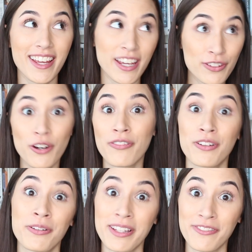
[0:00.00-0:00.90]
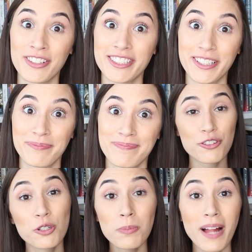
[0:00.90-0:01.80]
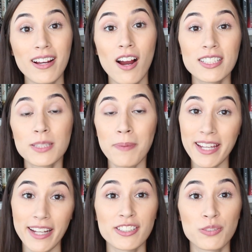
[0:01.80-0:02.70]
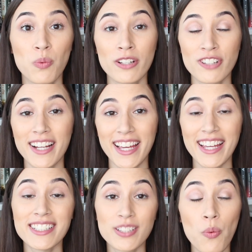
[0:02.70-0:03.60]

even though I've only read the first 2. Cruel Black Hearts by Candace Wondrak is